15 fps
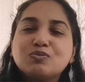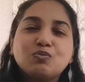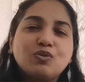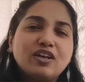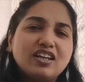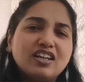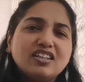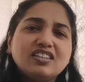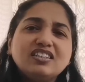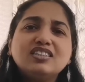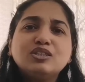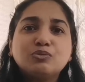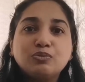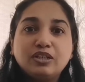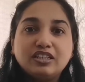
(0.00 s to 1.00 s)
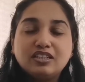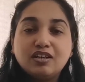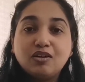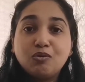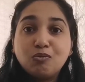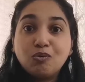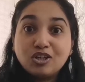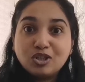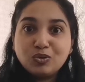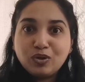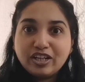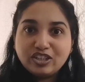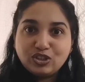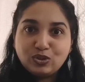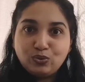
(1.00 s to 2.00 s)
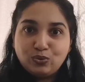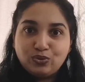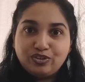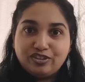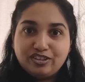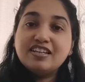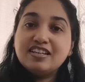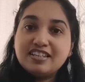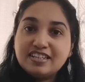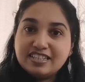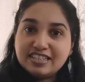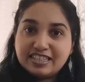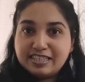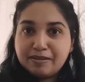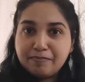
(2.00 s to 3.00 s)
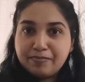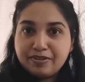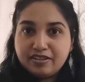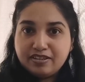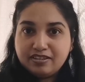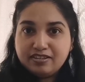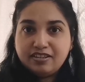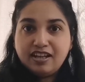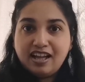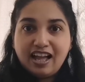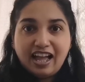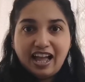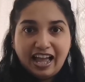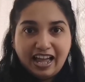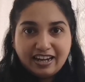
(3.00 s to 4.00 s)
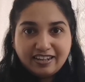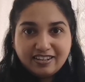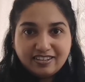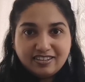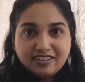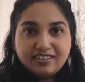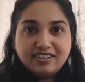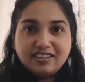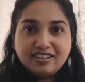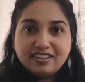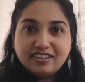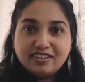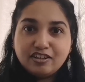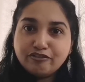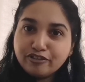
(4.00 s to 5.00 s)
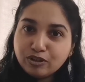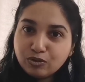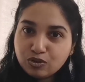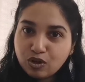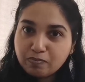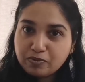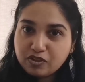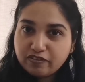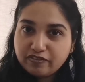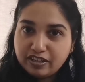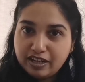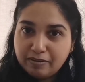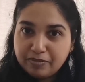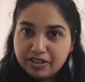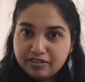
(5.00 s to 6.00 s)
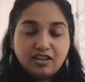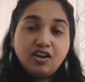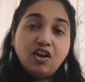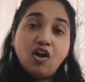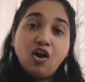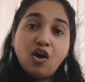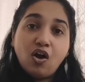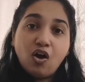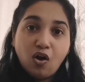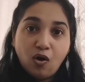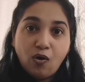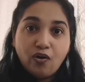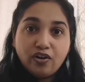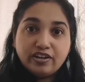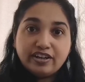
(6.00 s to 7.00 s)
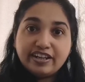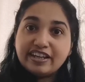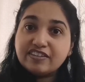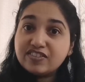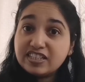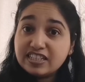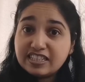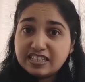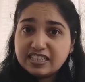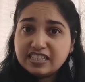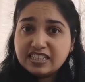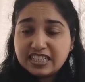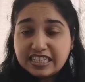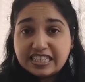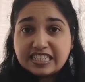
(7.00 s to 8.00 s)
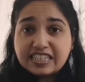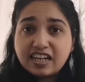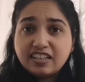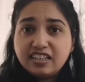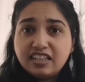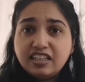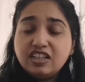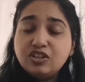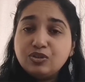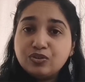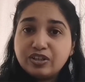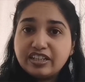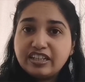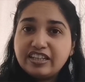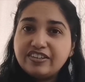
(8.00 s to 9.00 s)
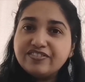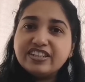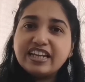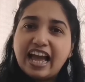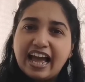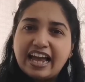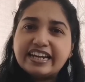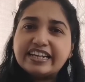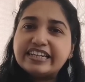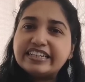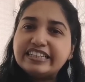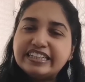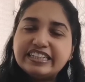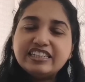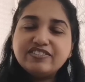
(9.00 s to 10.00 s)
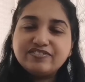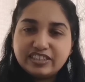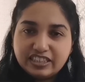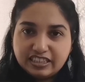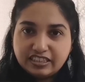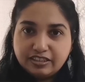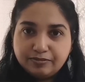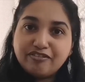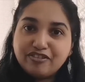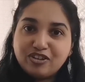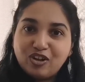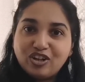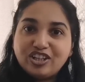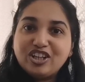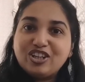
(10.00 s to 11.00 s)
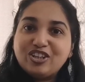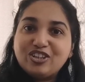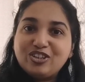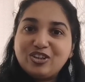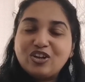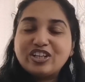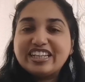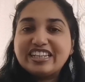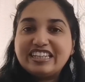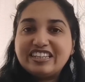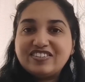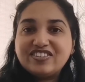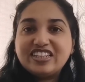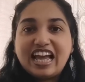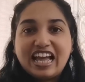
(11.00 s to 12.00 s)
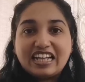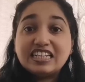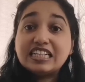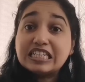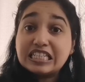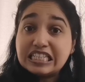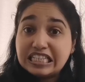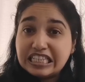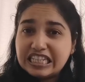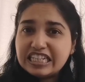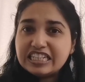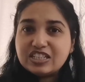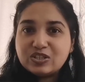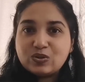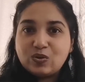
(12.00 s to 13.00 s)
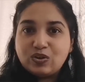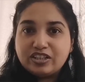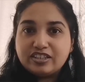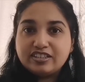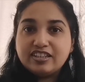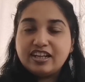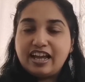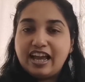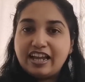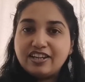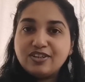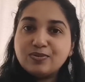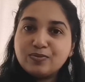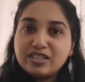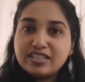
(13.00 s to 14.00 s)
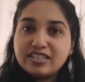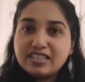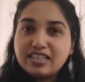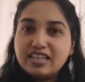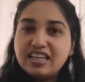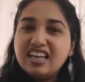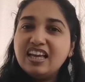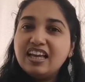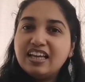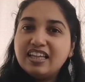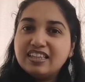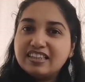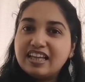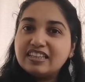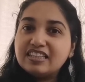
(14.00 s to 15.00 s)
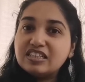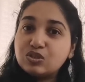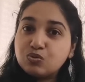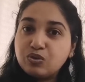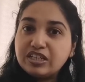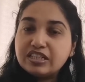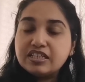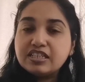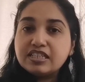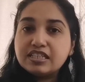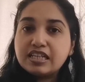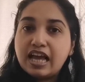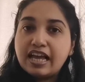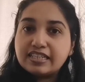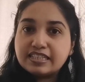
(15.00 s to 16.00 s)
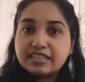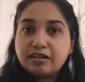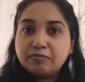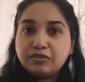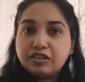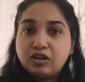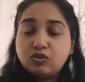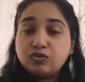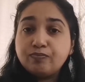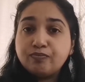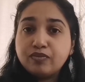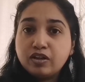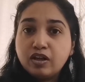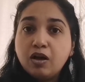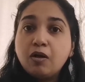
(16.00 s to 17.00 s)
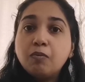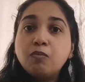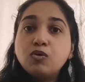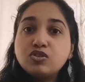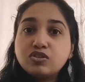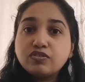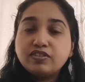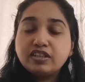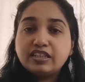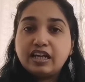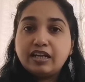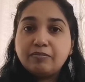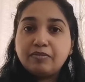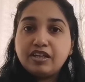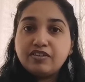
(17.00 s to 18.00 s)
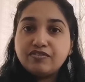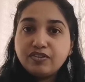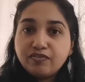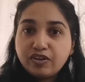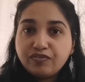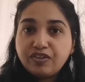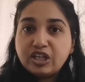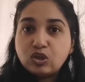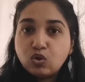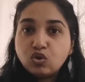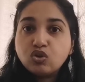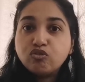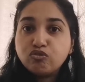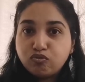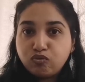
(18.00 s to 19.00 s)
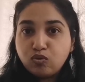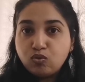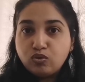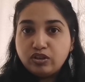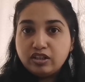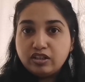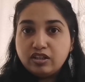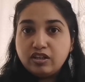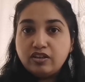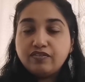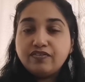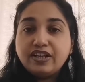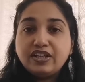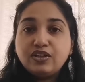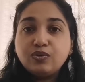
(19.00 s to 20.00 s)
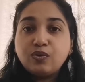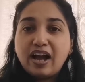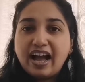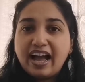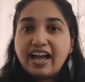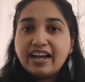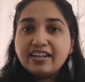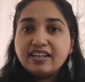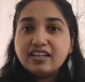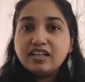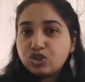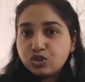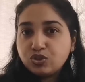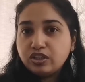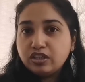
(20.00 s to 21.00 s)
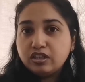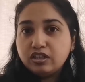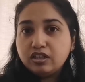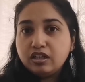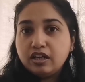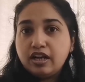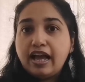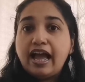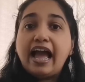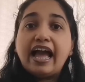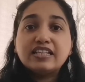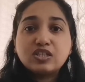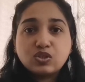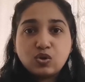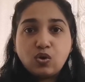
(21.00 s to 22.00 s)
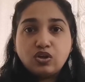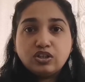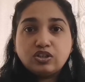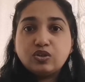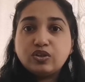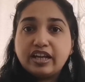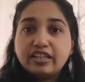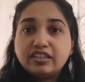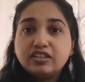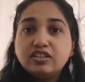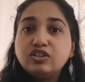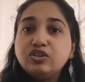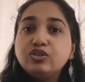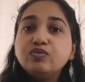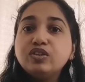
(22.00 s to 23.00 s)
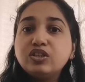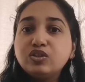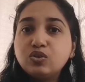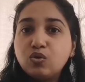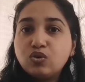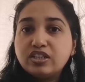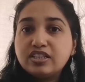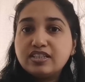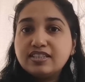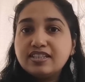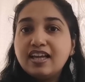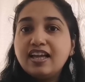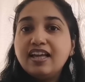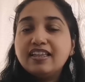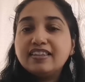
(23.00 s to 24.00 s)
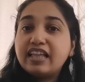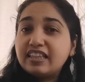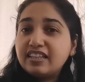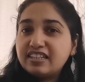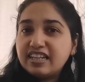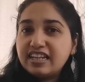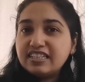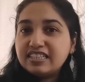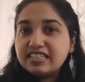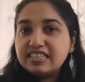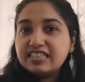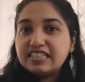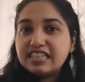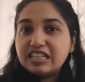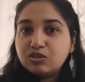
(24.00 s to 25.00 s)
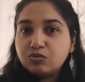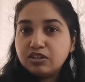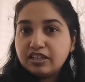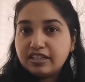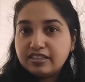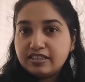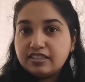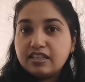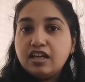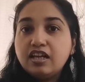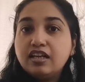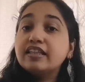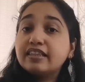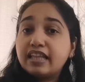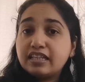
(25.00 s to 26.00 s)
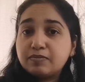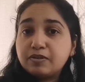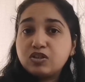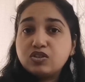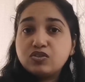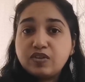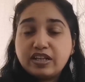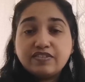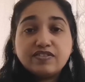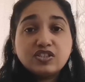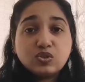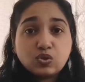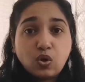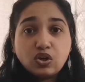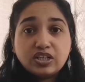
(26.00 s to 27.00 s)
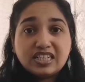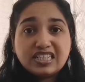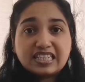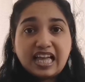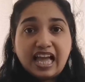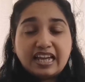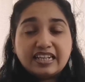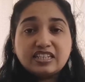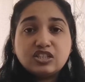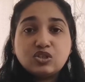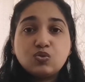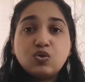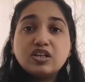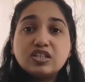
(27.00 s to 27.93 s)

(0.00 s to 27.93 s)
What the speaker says: very sweet. What do? Simple. Add a few drops of lemon, or if the dessert is runny, you can even add a little vinegar. If not, y'all can even add little salt, and you will see that the sweetness has come down. Most of the time, even when we cook food, when you add sugar and salt together, you will notice that the taste is equalized. That's because whenever salt is added to